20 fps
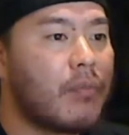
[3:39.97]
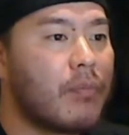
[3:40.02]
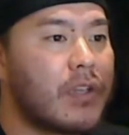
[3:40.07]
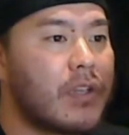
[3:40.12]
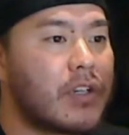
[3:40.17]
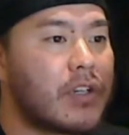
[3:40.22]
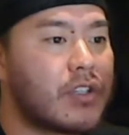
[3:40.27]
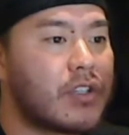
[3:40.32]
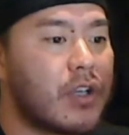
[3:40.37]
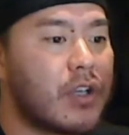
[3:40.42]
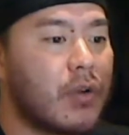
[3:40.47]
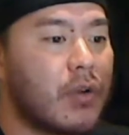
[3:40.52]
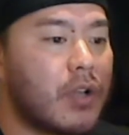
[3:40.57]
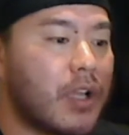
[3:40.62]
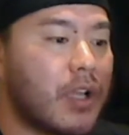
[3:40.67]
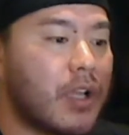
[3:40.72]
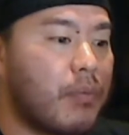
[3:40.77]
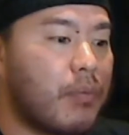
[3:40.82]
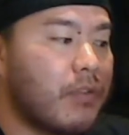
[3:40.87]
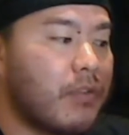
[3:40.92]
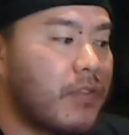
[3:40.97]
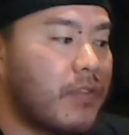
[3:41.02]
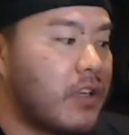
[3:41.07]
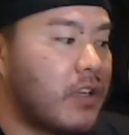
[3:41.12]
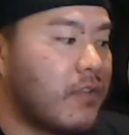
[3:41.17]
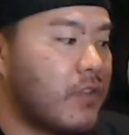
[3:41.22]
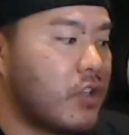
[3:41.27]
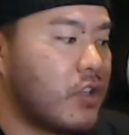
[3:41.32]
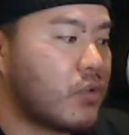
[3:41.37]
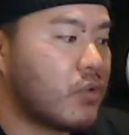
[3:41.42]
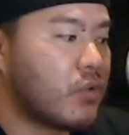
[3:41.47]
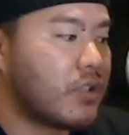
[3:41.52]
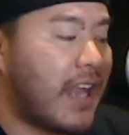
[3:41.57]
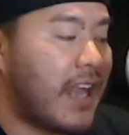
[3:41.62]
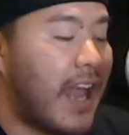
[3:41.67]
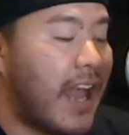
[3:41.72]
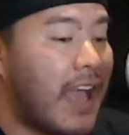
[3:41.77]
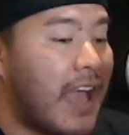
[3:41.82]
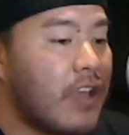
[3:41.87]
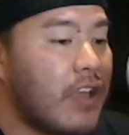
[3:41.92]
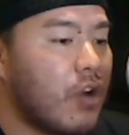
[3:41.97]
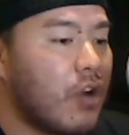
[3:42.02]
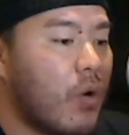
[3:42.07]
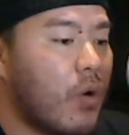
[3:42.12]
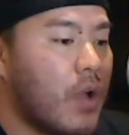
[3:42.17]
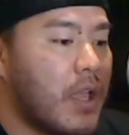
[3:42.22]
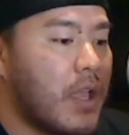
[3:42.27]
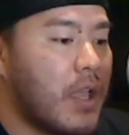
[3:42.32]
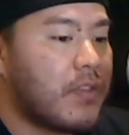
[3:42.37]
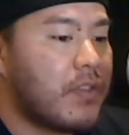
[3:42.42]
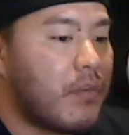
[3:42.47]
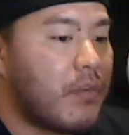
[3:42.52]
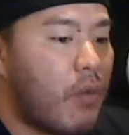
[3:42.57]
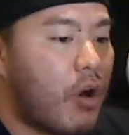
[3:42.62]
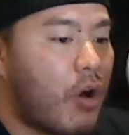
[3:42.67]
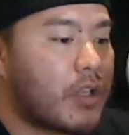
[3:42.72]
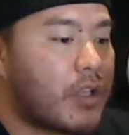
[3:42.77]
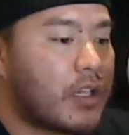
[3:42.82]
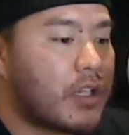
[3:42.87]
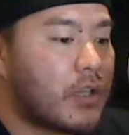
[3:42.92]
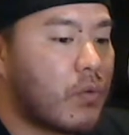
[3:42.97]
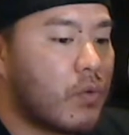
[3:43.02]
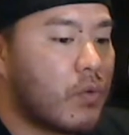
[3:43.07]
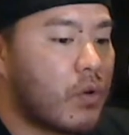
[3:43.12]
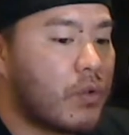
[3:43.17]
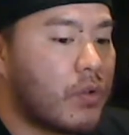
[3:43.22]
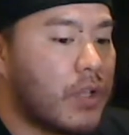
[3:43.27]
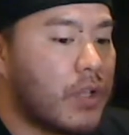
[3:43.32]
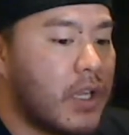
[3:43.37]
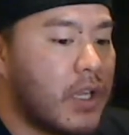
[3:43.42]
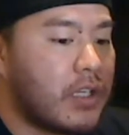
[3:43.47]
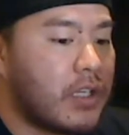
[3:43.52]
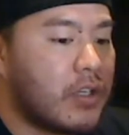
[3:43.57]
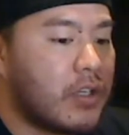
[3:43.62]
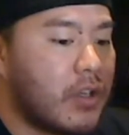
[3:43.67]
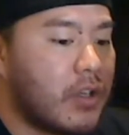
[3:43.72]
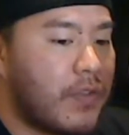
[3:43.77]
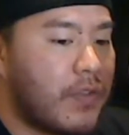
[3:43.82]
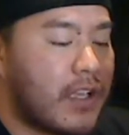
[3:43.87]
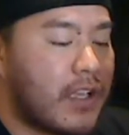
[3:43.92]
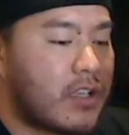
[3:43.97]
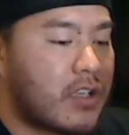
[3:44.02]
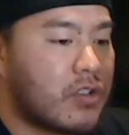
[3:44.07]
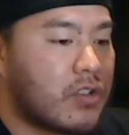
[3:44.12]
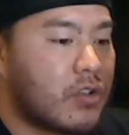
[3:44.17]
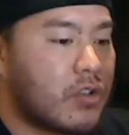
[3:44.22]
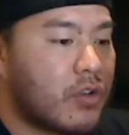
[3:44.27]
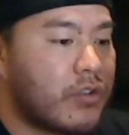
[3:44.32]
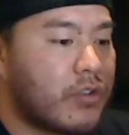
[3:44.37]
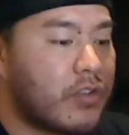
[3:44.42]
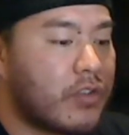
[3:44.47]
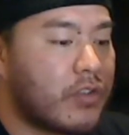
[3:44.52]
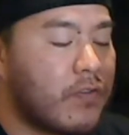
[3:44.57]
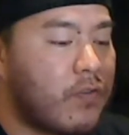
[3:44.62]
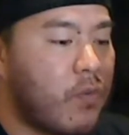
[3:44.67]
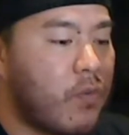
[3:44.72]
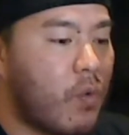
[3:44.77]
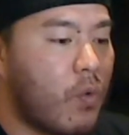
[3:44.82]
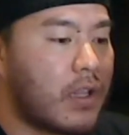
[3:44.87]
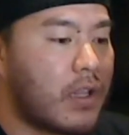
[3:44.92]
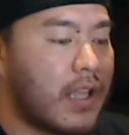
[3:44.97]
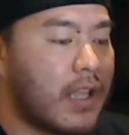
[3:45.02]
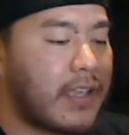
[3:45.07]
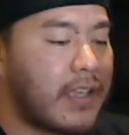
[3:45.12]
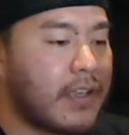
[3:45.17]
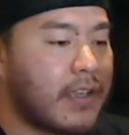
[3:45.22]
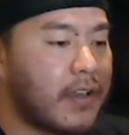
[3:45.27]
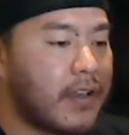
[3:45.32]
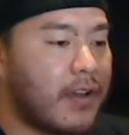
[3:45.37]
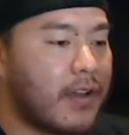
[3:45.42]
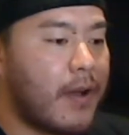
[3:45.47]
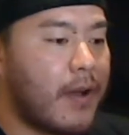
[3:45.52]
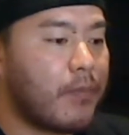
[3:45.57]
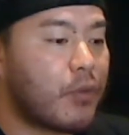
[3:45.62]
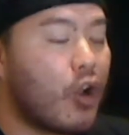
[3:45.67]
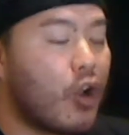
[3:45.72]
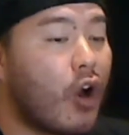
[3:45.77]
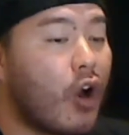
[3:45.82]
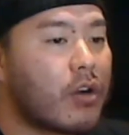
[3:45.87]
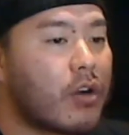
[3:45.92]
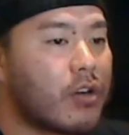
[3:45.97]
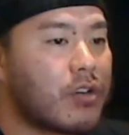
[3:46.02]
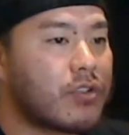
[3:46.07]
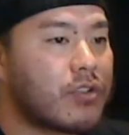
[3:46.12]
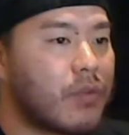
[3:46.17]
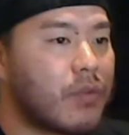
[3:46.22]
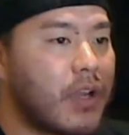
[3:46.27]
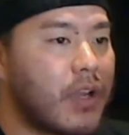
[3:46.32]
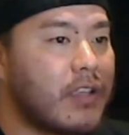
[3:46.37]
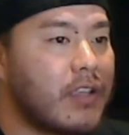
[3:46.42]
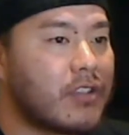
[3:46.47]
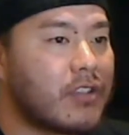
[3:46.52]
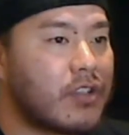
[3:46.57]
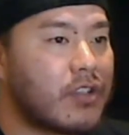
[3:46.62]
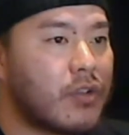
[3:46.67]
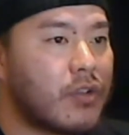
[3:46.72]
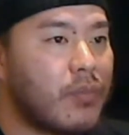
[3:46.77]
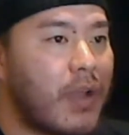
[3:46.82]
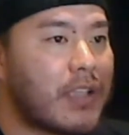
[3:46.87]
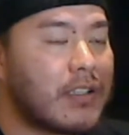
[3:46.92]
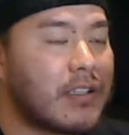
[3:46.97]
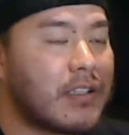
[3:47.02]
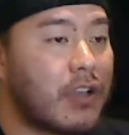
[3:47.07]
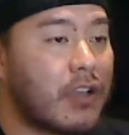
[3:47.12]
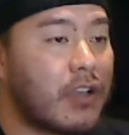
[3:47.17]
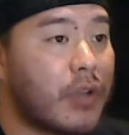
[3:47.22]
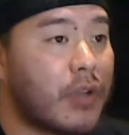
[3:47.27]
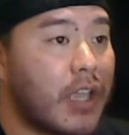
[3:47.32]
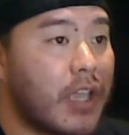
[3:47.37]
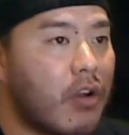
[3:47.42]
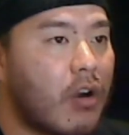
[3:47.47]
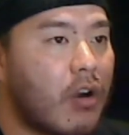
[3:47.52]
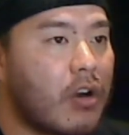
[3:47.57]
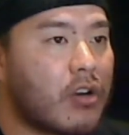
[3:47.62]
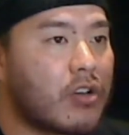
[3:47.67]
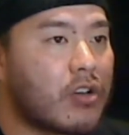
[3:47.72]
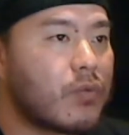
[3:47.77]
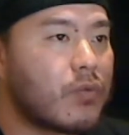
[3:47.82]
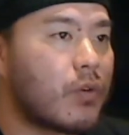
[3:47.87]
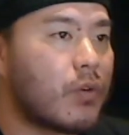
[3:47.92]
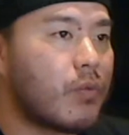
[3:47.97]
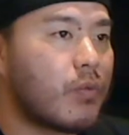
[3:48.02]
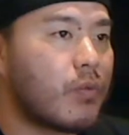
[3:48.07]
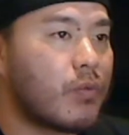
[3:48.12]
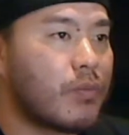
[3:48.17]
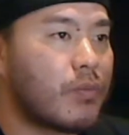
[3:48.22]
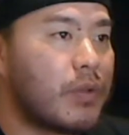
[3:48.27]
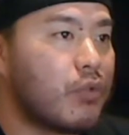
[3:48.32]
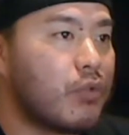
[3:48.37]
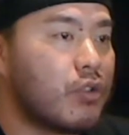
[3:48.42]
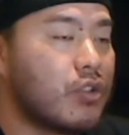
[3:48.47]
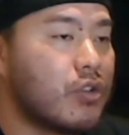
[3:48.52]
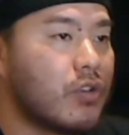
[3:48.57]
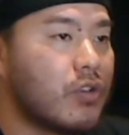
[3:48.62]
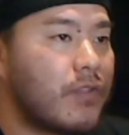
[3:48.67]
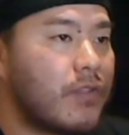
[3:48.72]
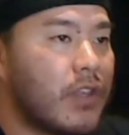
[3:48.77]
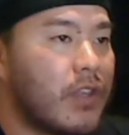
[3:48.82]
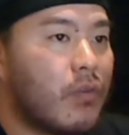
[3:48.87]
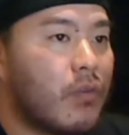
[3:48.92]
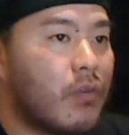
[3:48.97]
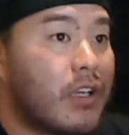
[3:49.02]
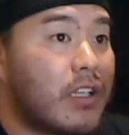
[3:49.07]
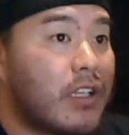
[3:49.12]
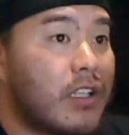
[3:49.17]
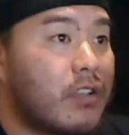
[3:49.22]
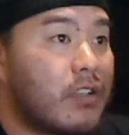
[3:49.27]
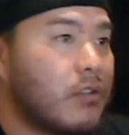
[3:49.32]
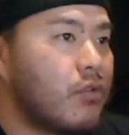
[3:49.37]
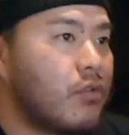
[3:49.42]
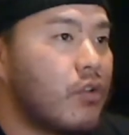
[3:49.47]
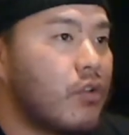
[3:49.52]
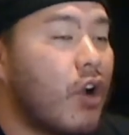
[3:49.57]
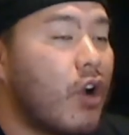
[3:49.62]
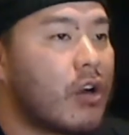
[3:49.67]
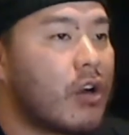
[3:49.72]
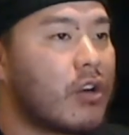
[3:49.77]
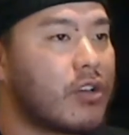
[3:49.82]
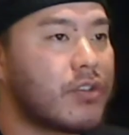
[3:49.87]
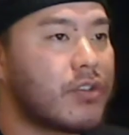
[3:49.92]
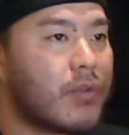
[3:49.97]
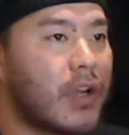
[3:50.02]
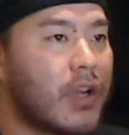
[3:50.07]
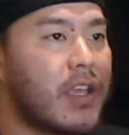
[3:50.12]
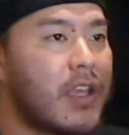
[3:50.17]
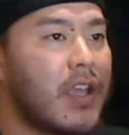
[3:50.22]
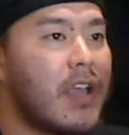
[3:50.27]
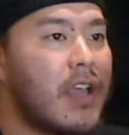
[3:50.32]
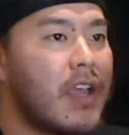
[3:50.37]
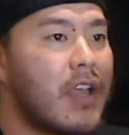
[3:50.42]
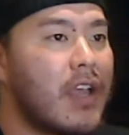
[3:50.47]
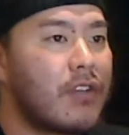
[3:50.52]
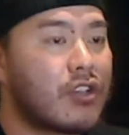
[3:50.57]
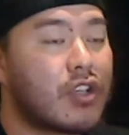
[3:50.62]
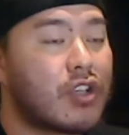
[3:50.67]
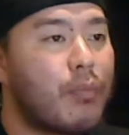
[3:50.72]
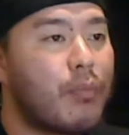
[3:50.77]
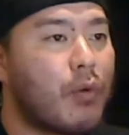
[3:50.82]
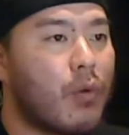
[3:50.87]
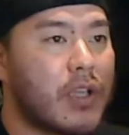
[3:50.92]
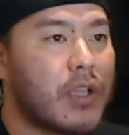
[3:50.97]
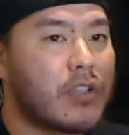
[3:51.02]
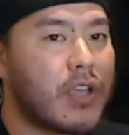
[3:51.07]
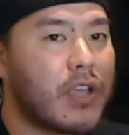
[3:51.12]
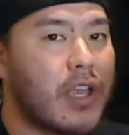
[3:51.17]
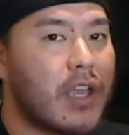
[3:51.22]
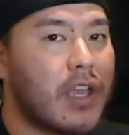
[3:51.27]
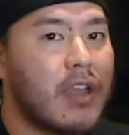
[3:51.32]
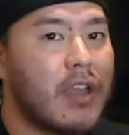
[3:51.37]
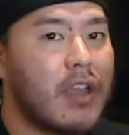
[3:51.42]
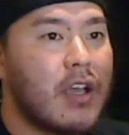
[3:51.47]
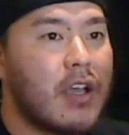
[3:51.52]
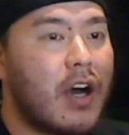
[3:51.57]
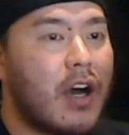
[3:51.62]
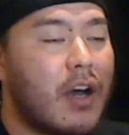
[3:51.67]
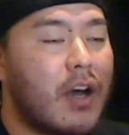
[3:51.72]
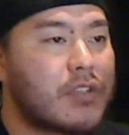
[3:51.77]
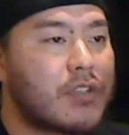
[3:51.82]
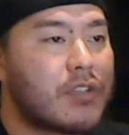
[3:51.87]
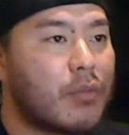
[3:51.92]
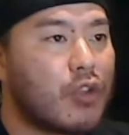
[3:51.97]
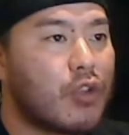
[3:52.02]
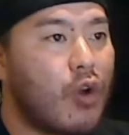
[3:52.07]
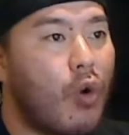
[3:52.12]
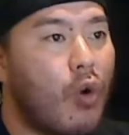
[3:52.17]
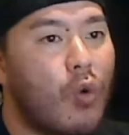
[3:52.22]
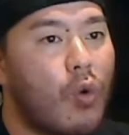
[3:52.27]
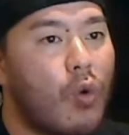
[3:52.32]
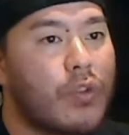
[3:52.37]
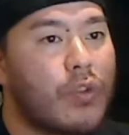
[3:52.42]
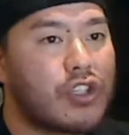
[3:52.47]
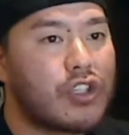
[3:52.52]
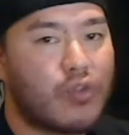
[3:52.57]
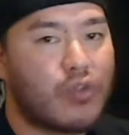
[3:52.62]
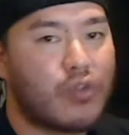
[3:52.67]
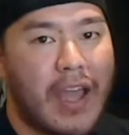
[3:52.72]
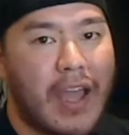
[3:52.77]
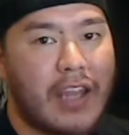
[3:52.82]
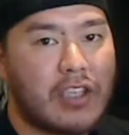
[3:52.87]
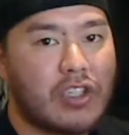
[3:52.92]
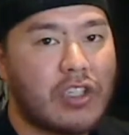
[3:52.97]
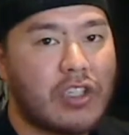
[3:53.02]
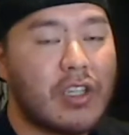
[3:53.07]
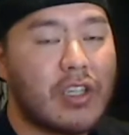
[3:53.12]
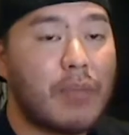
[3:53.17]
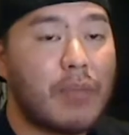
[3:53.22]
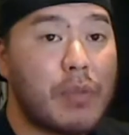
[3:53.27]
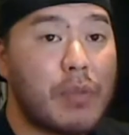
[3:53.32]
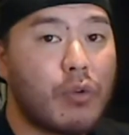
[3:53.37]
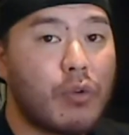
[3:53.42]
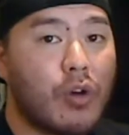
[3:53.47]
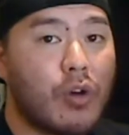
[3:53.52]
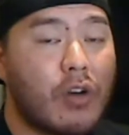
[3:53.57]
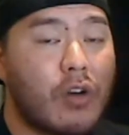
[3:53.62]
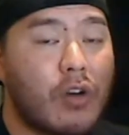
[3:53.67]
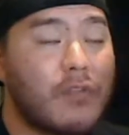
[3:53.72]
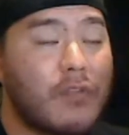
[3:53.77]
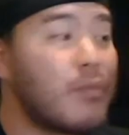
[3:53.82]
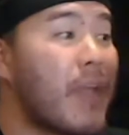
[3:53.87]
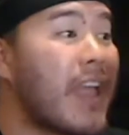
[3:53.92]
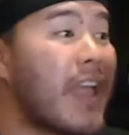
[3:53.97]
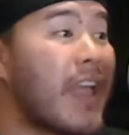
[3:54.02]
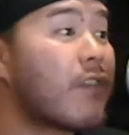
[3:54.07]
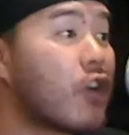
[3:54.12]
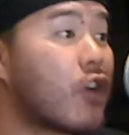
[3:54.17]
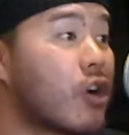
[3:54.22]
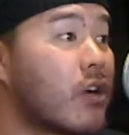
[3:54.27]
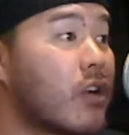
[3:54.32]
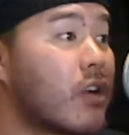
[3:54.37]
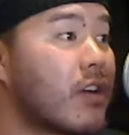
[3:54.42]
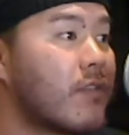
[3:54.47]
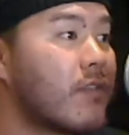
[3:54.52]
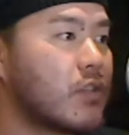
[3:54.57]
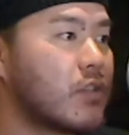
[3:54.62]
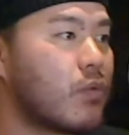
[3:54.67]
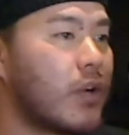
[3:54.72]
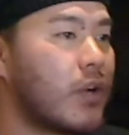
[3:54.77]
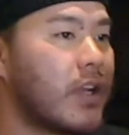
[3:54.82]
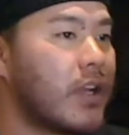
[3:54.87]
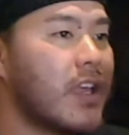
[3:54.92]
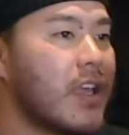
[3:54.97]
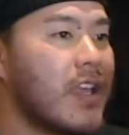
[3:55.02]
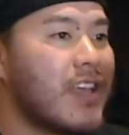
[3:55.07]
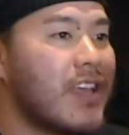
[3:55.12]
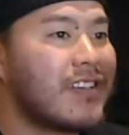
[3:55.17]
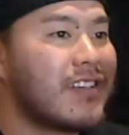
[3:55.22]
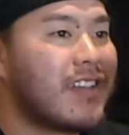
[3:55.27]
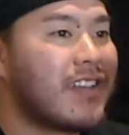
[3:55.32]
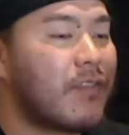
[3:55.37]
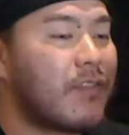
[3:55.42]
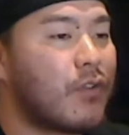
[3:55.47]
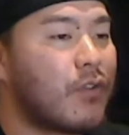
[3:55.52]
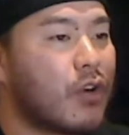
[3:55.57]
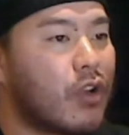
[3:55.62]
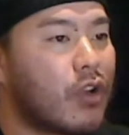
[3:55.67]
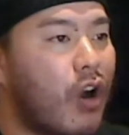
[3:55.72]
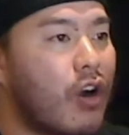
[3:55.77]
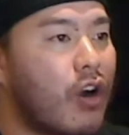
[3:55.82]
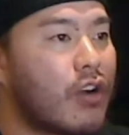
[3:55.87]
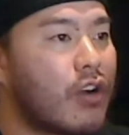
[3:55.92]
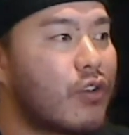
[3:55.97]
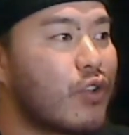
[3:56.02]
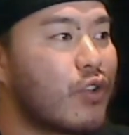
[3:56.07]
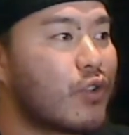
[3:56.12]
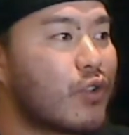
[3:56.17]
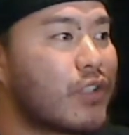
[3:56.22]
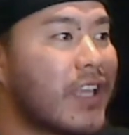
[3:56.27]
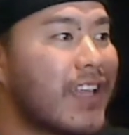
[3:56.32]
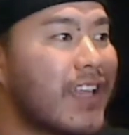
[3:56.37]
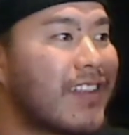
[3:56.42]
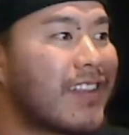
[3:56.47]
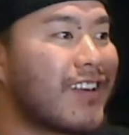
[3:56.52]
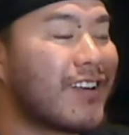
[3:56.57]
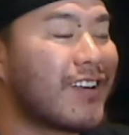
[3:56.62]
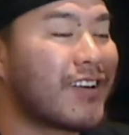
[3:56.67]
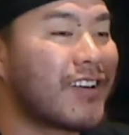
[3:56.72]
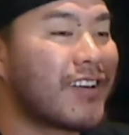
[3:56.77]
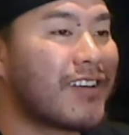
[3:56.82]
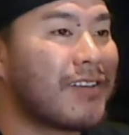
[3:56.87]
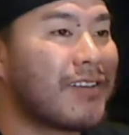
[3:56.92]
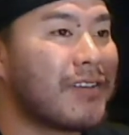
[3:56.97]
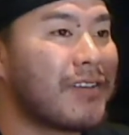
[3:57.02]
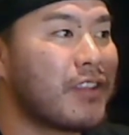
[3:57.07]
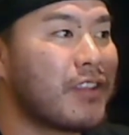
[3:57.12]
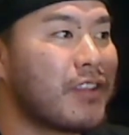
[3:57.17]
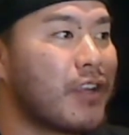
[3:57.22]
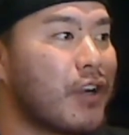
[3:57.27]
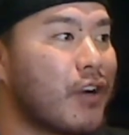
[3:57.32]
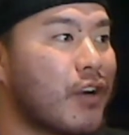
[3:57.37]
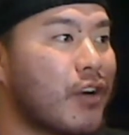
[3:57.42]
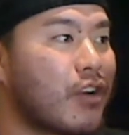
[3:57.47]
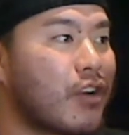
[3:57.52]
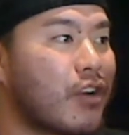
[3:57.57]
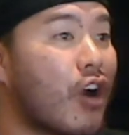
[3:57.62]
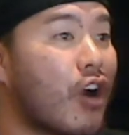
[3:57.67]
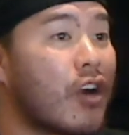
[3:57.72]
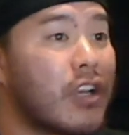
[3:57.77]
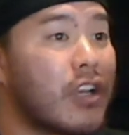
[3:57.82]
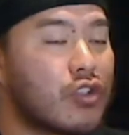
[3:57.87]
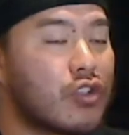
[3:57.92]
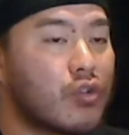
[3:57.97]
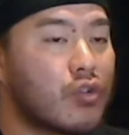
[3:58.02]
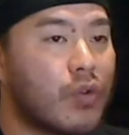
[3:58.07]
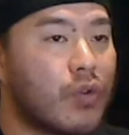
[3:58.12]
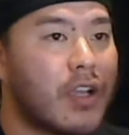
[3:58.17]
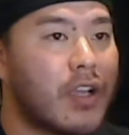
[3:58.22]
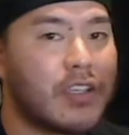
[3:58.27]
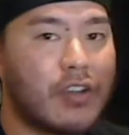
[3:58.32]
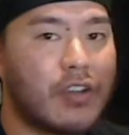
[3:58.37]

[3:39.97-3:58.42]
There's a couple of individuals that I know in the marketing world, that consulted for like gardeners, right? So you might say, okay, gardeners, what would people do if they want to do gardeners, right? There's a couple of ways, okay? Some of the oldest strategy that people know of, you may have heard of, is that if you're a gardener, they'll take their gardening truck,